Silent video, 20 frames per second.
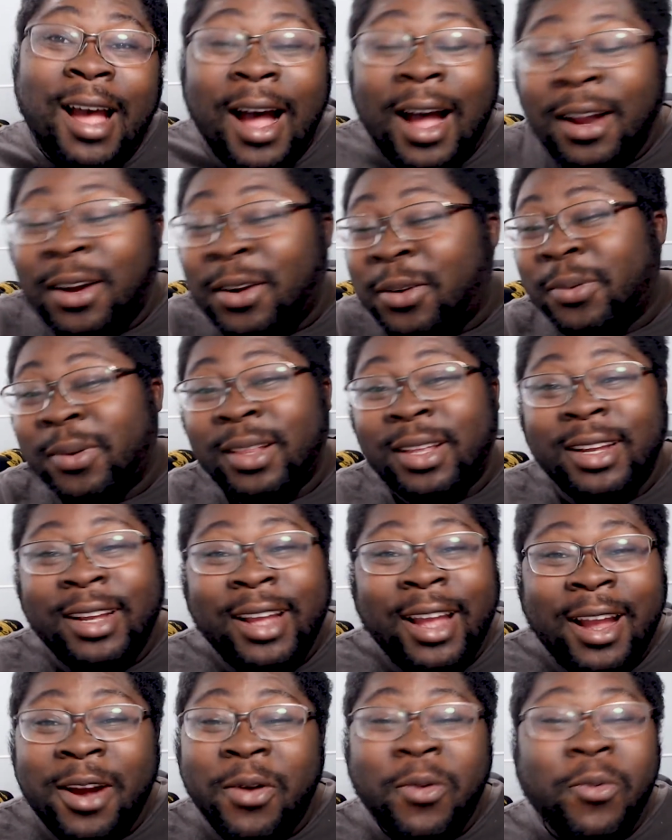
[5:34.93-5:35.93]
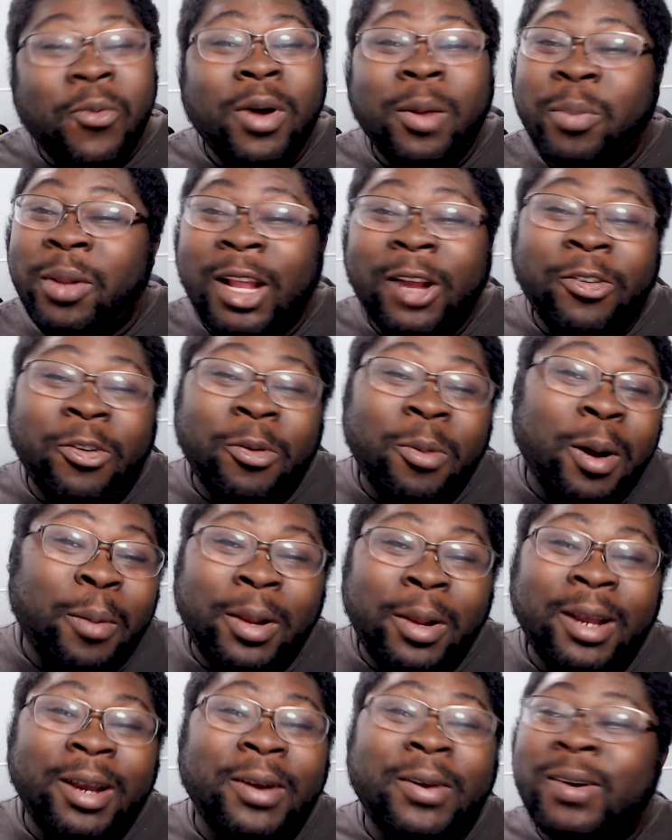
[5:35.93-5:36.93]
I don't really care what platform I
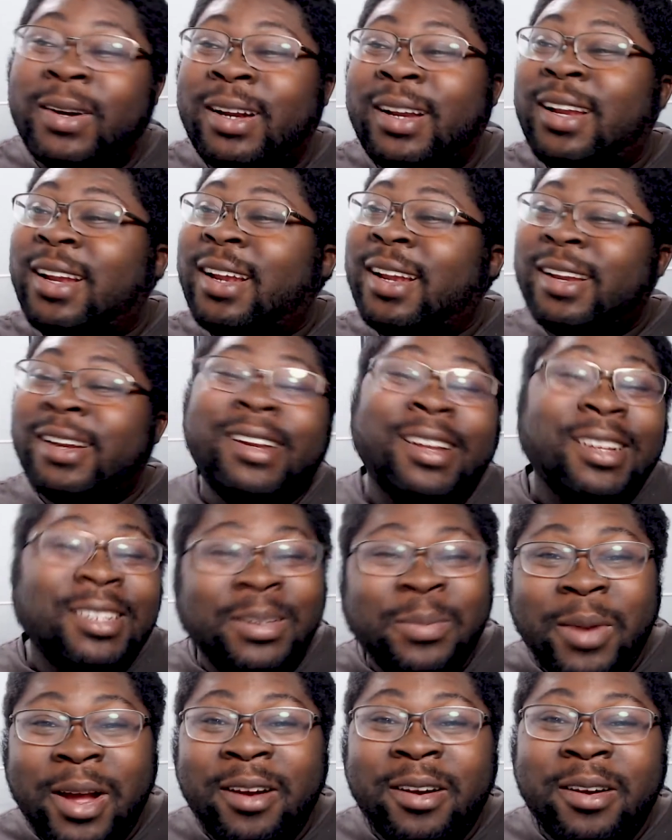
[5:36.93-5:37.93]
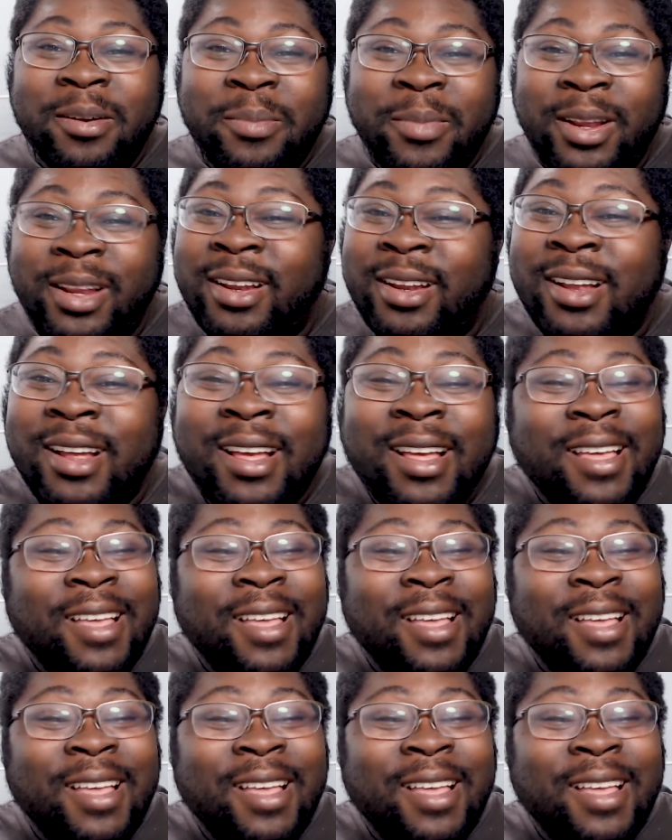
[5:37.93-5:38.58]
play on. Doesn't matter to me.